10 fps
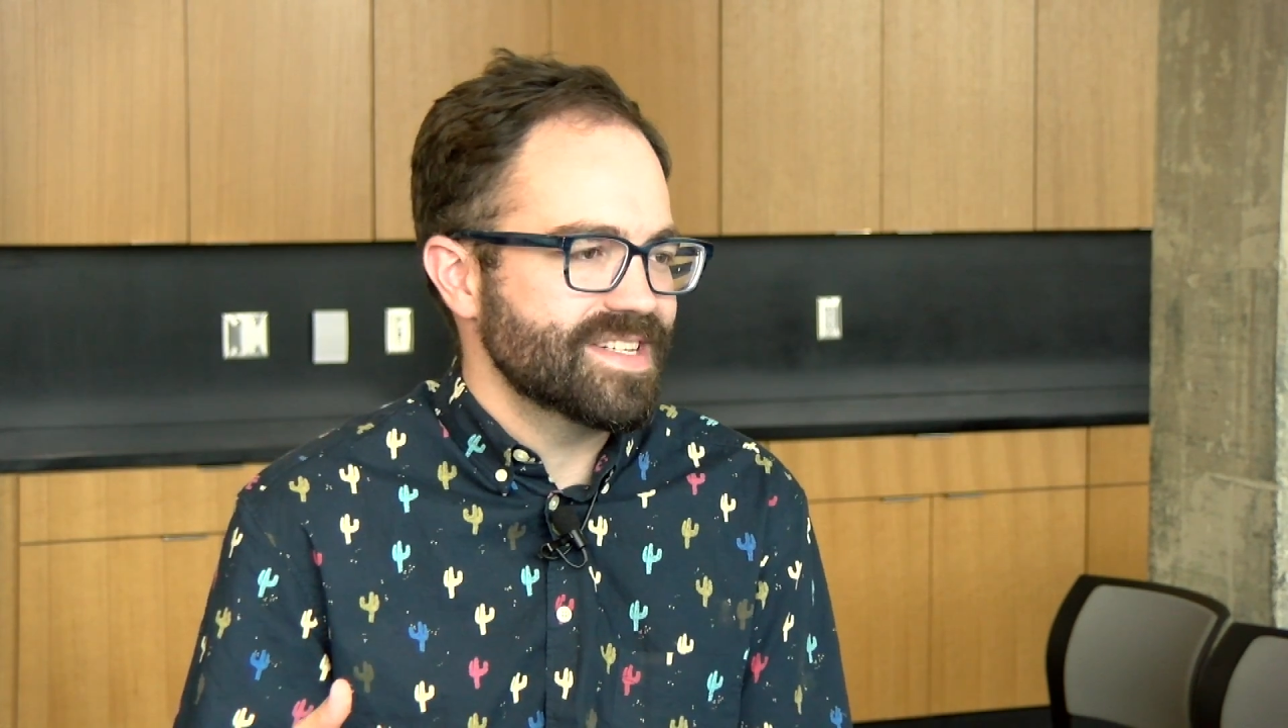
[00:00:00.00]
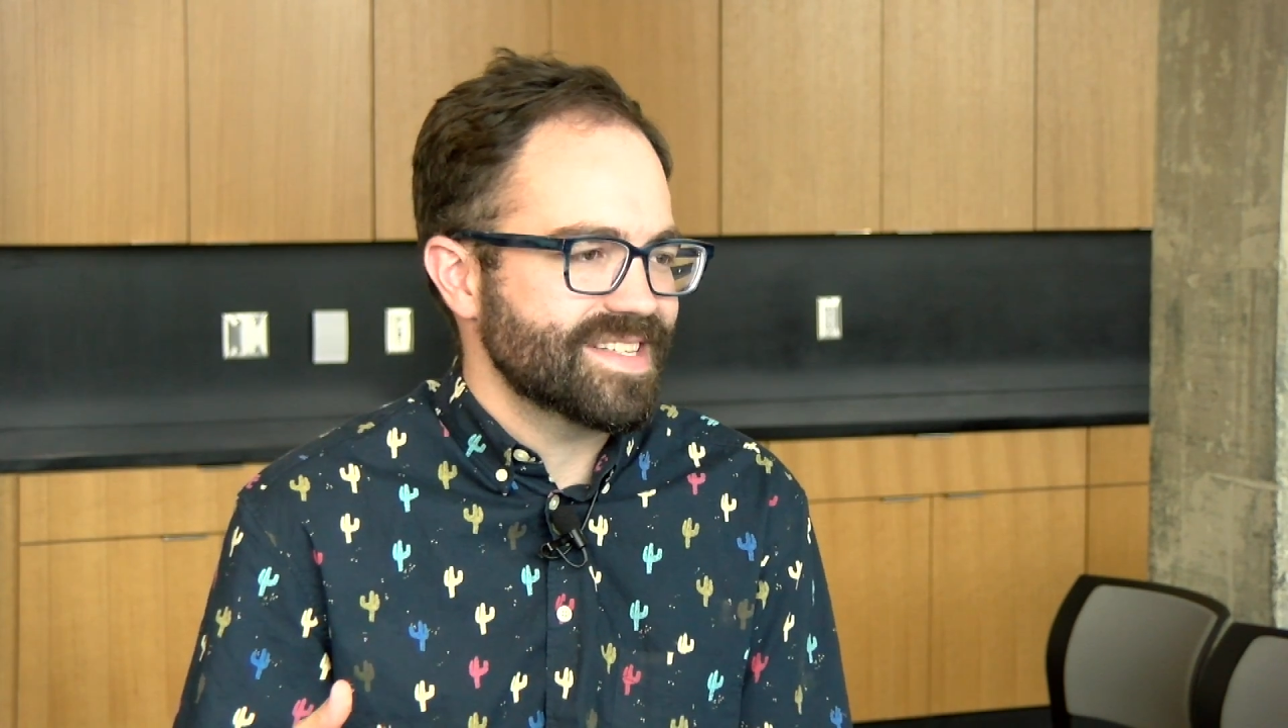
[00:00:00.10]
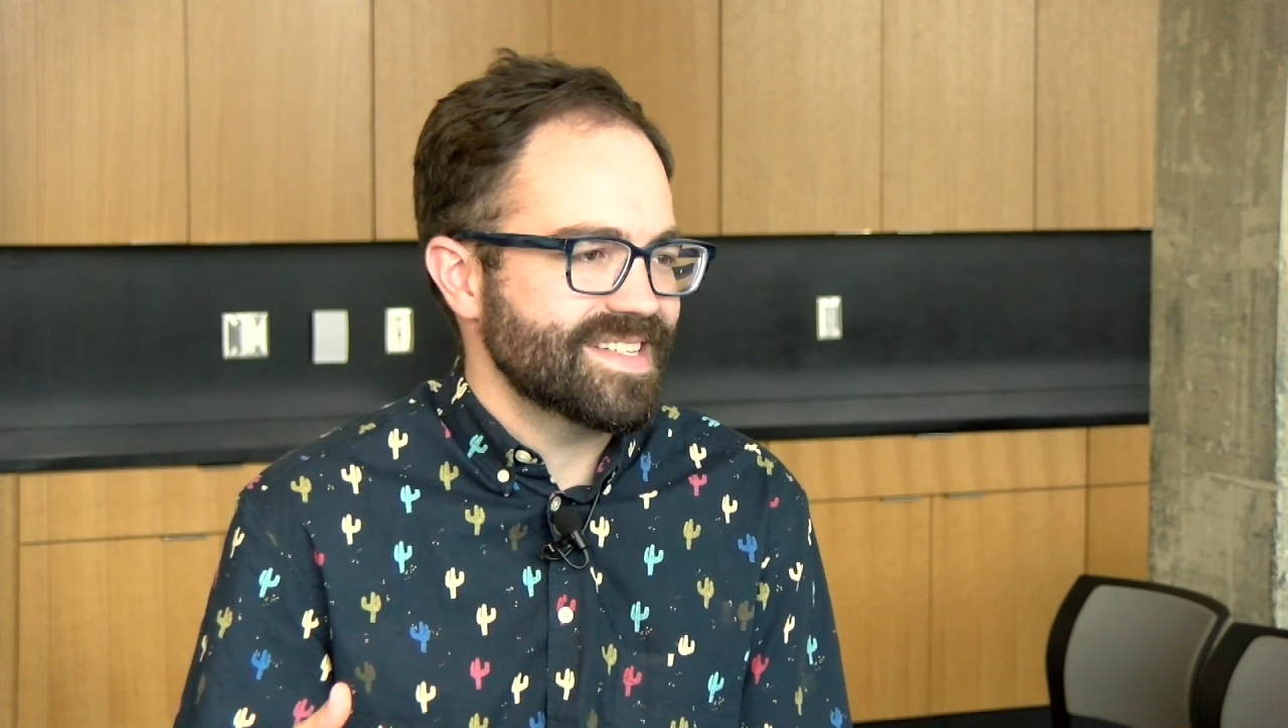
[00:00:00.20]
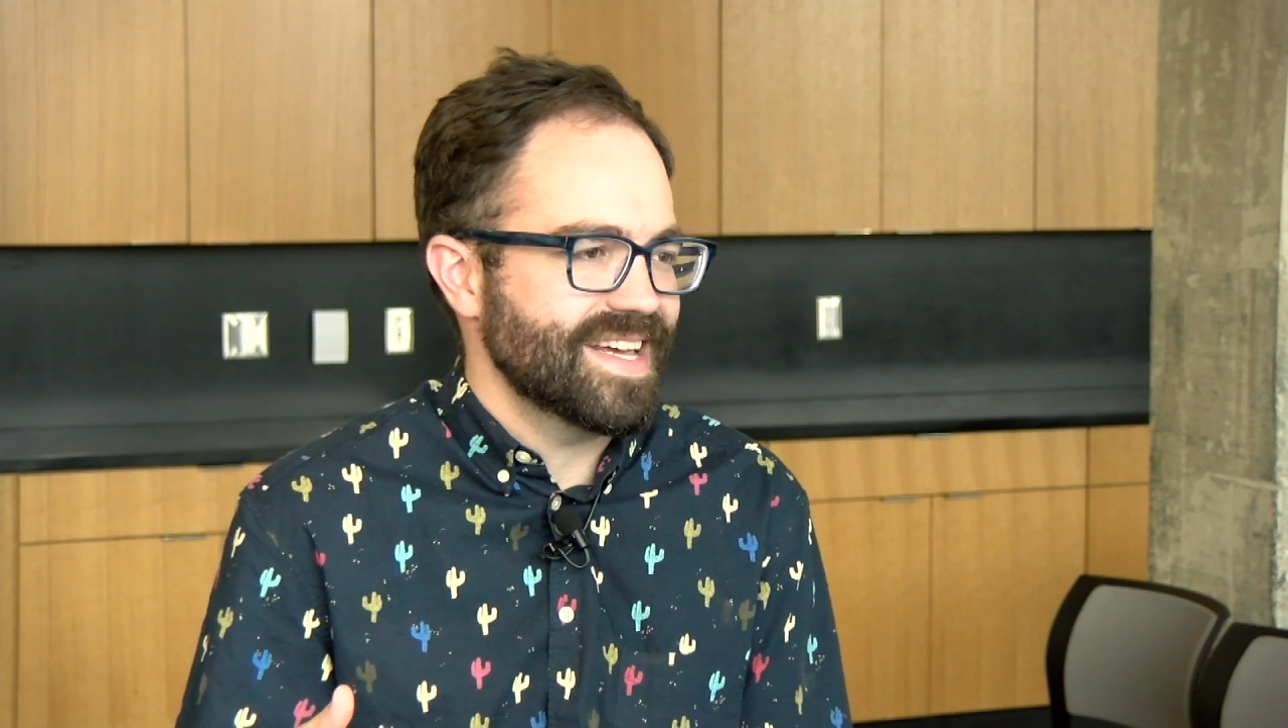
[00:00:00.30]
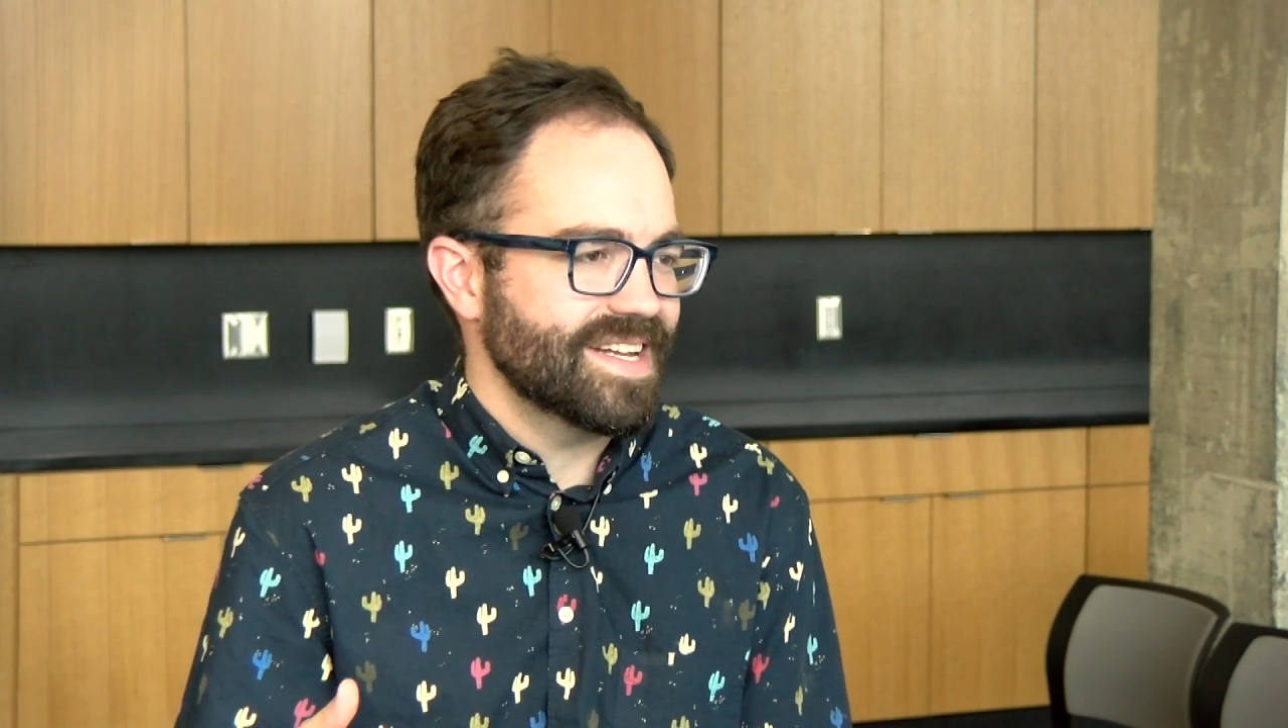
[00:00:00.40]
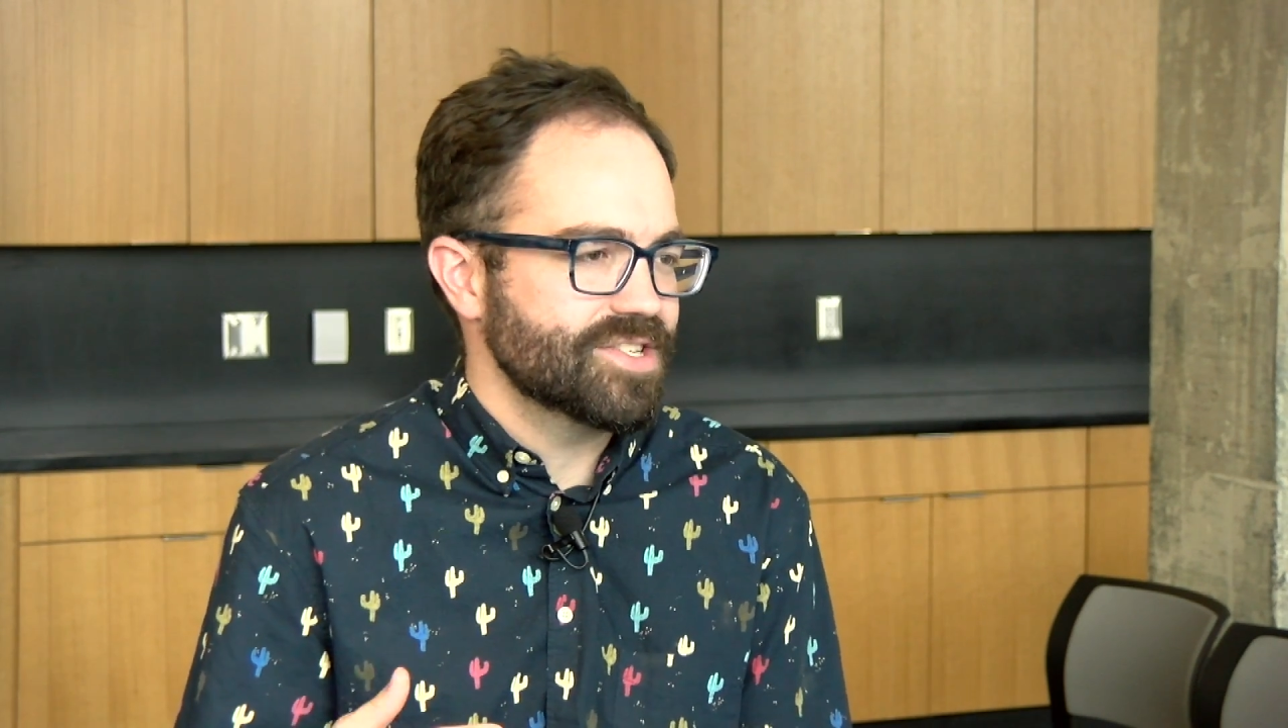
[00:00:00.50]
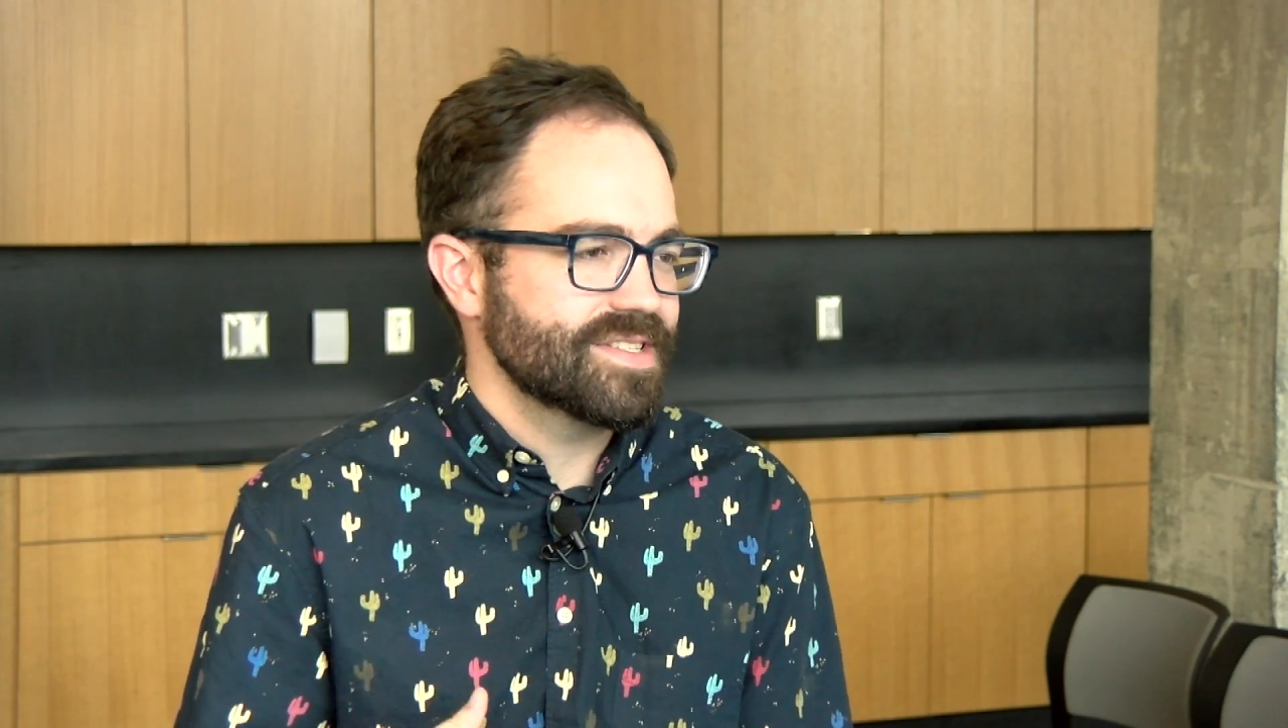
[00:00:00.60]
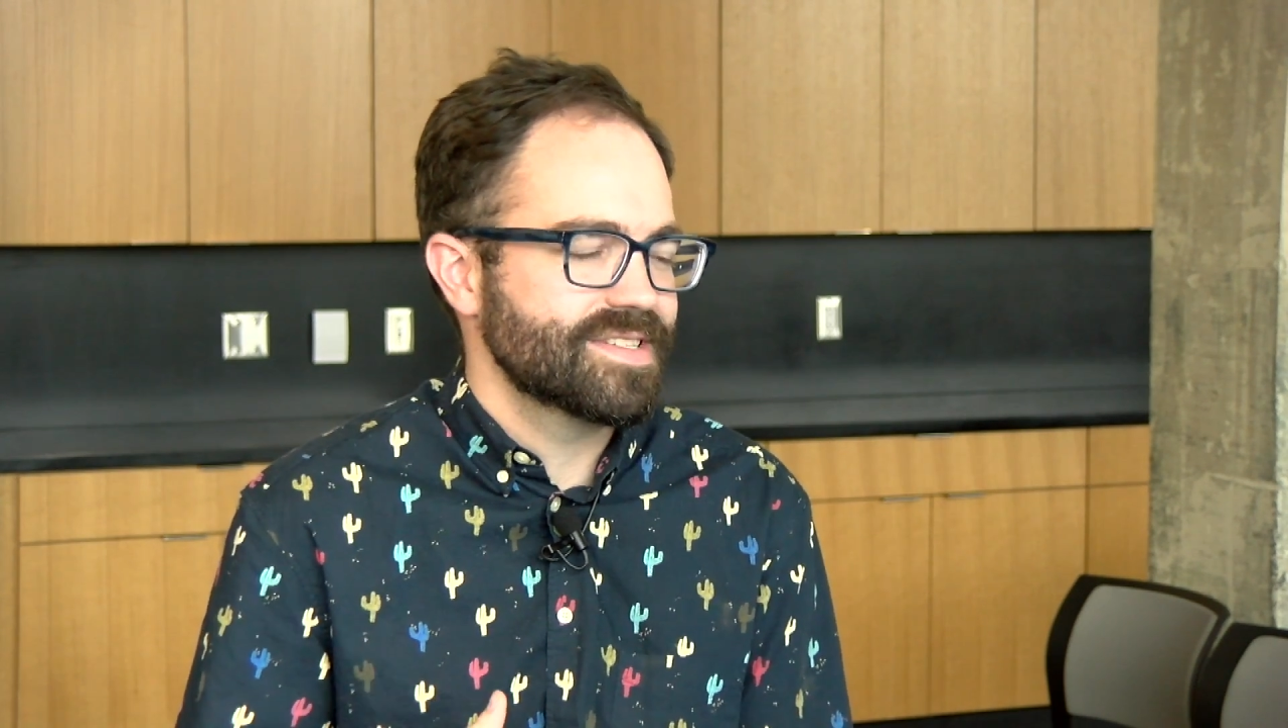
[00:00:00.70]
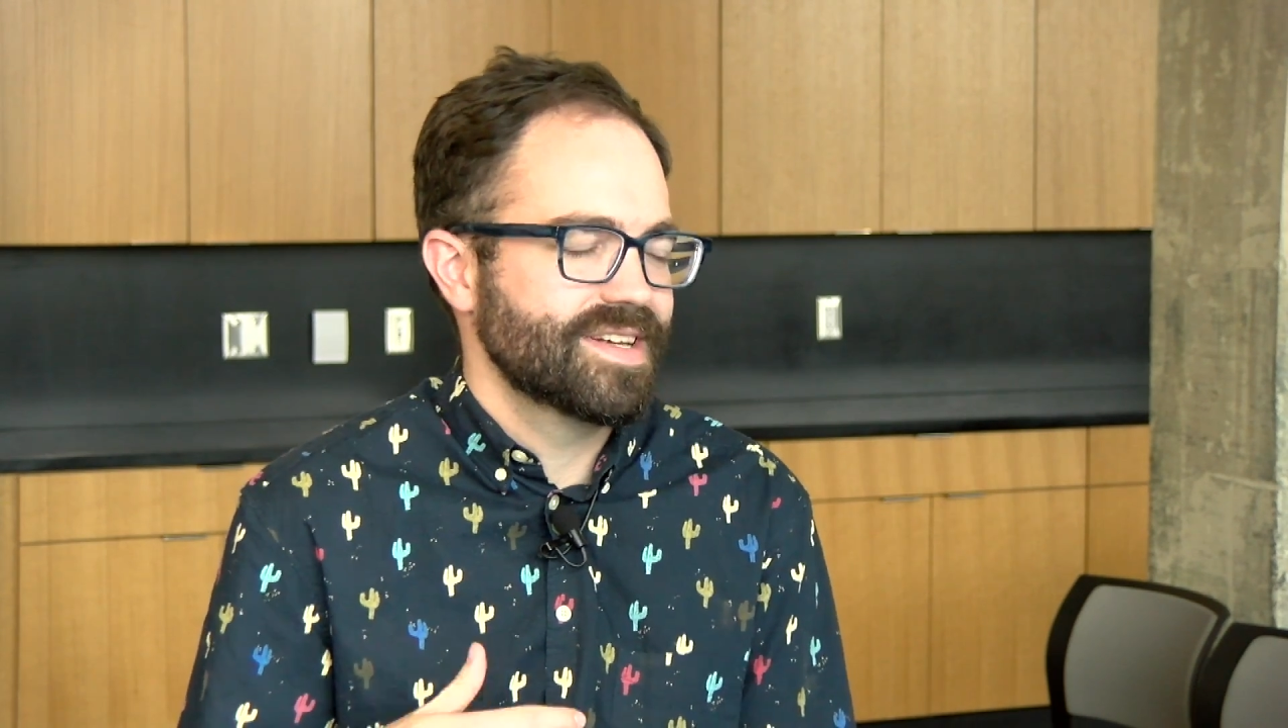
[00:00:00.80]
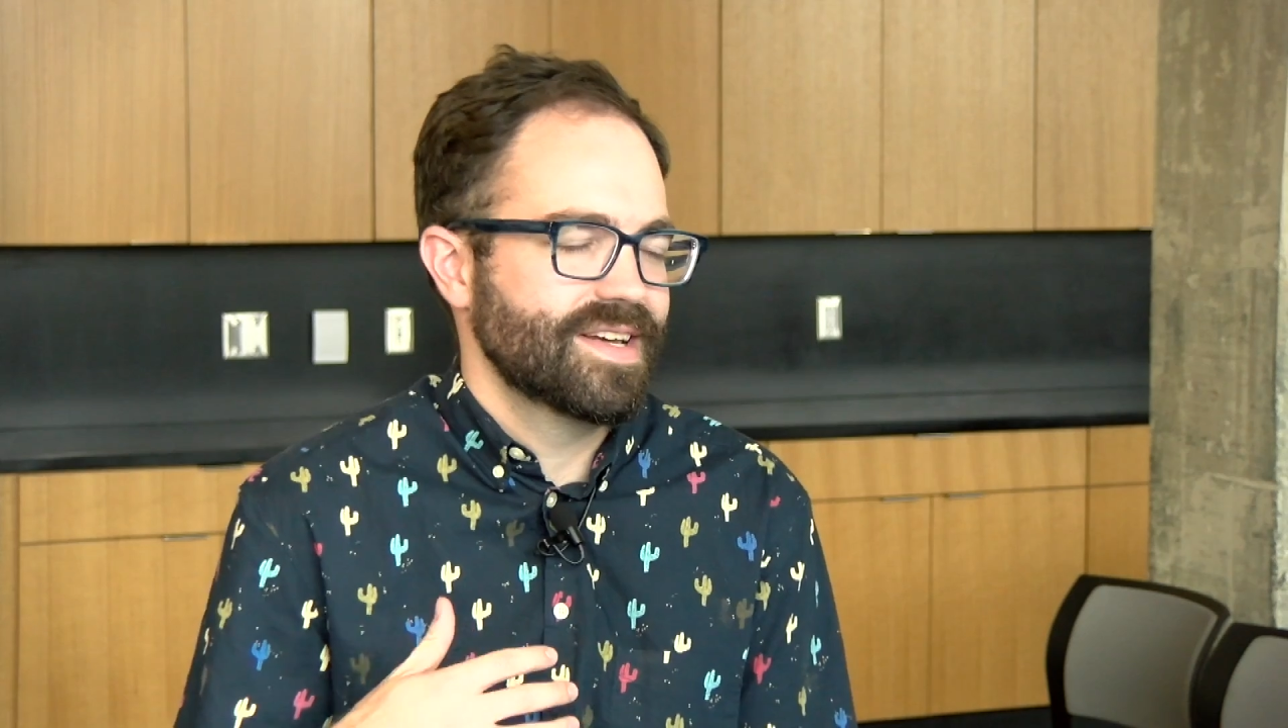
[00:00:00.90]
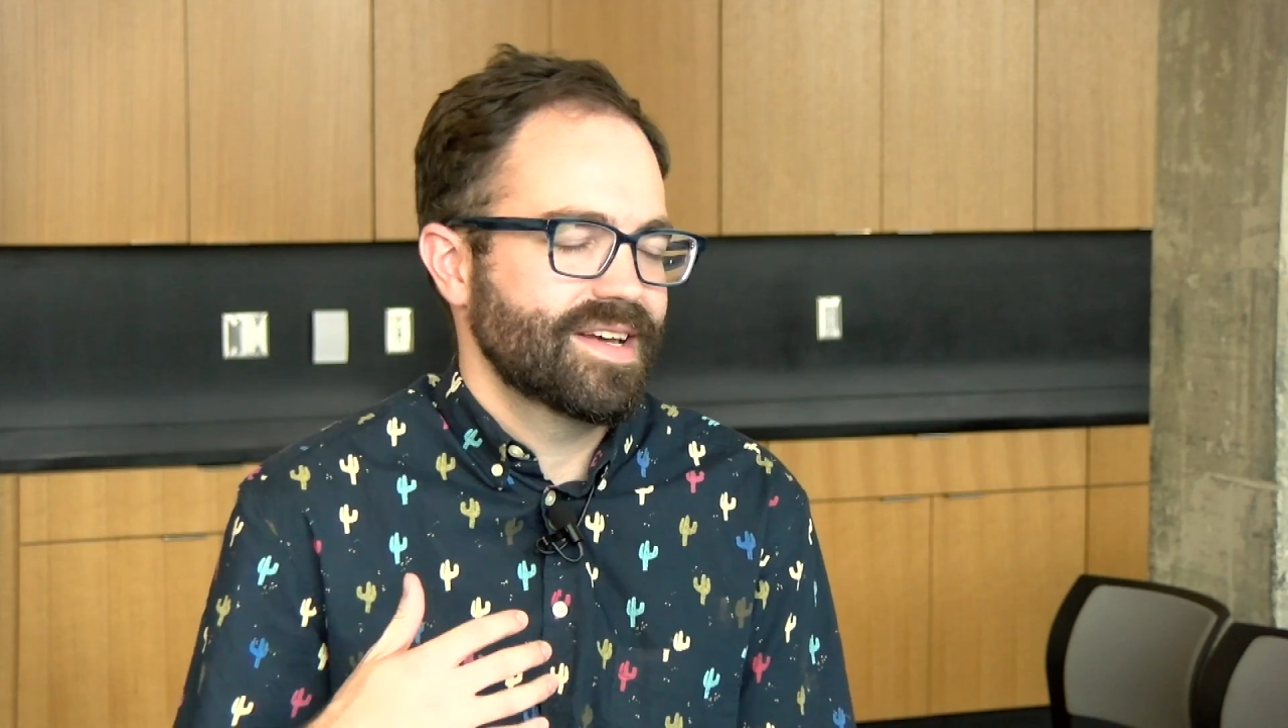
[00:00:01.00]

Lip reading: is contagious.